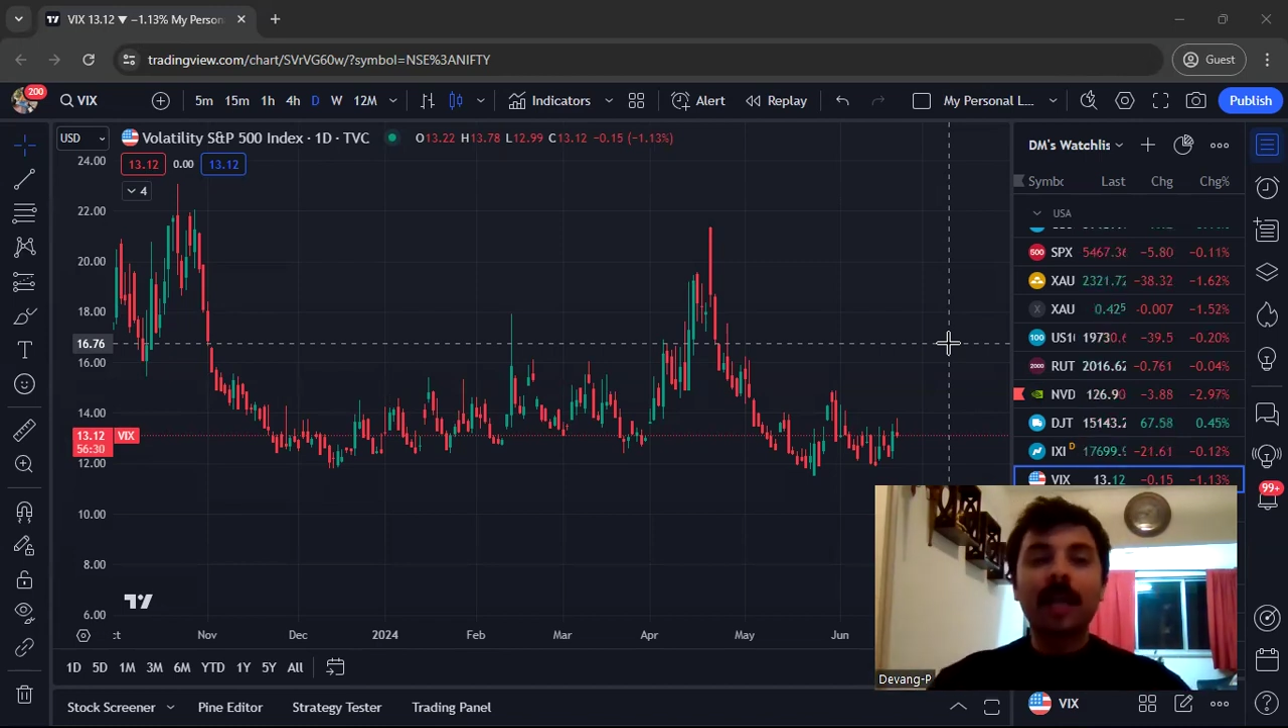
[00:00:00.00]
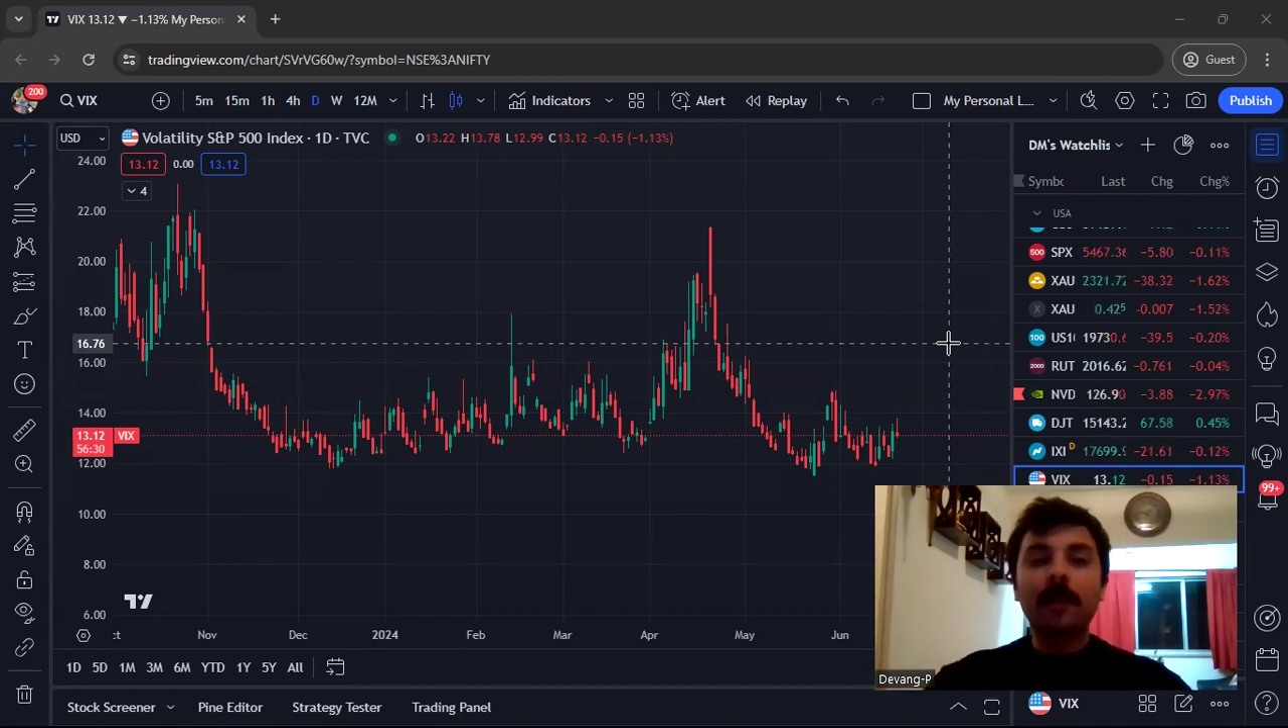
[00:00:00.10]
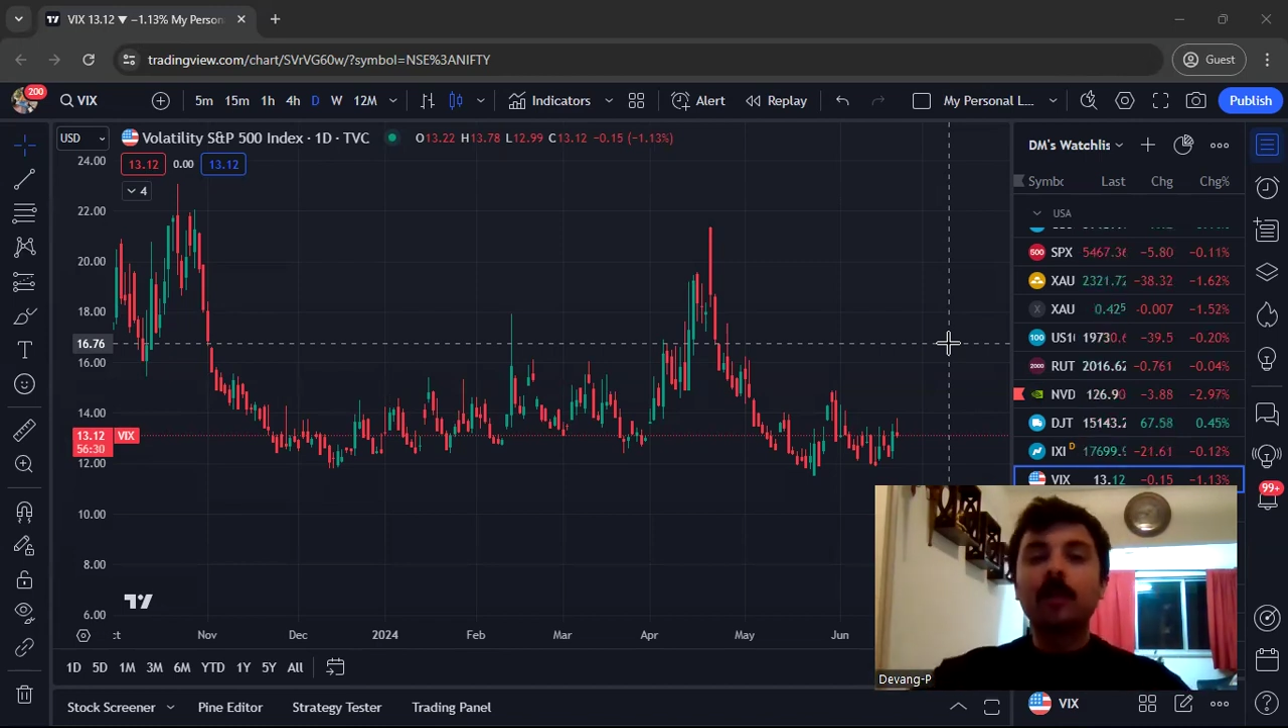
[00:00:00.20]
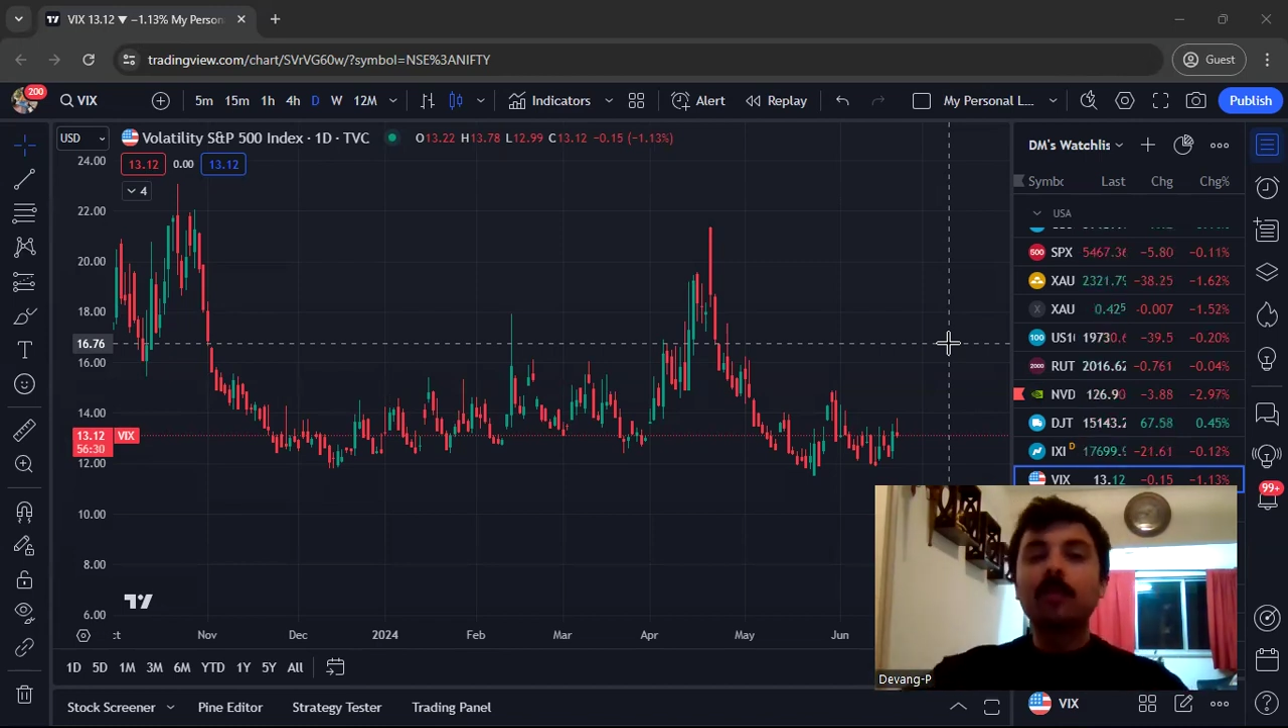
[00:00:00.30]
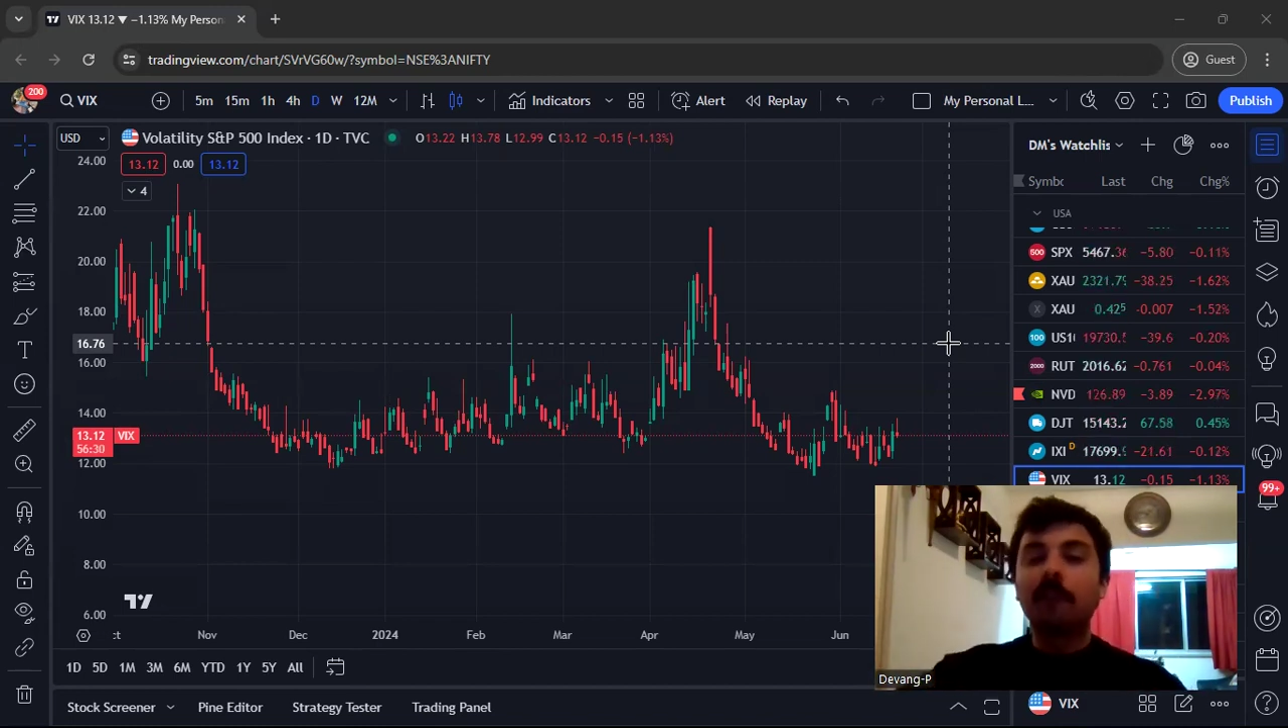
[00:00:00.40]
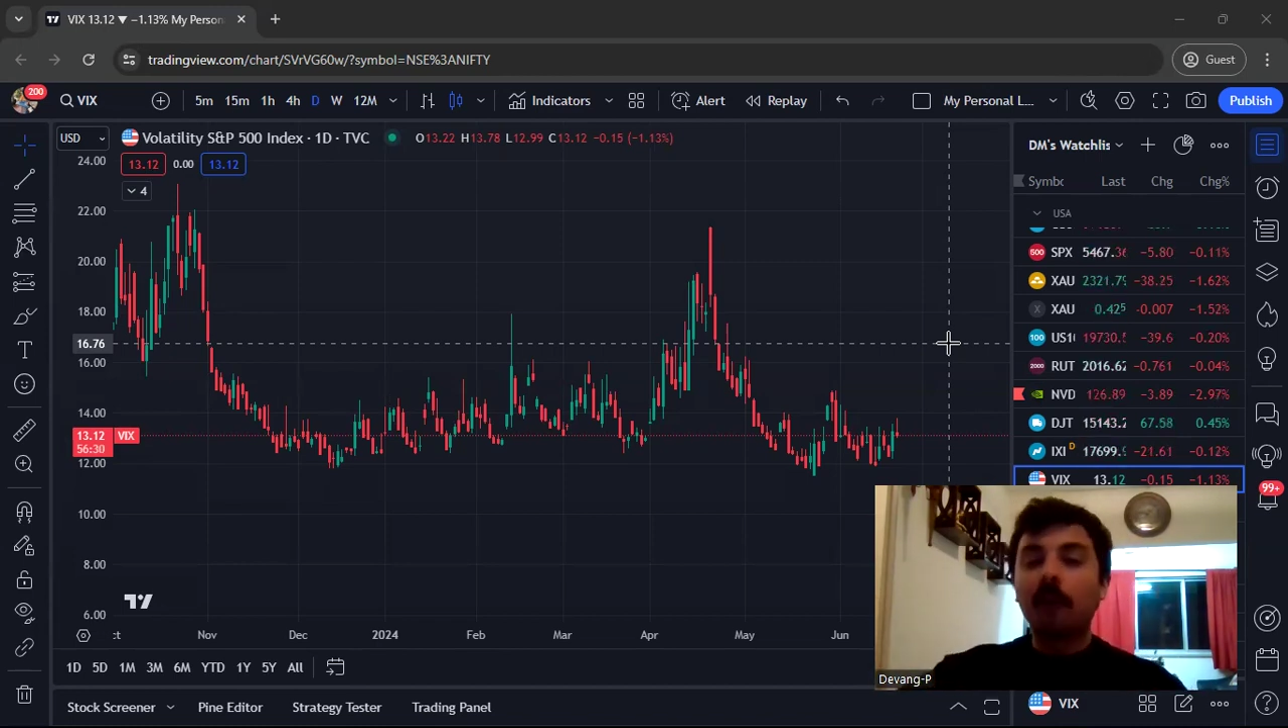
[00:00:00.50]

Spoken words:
are able to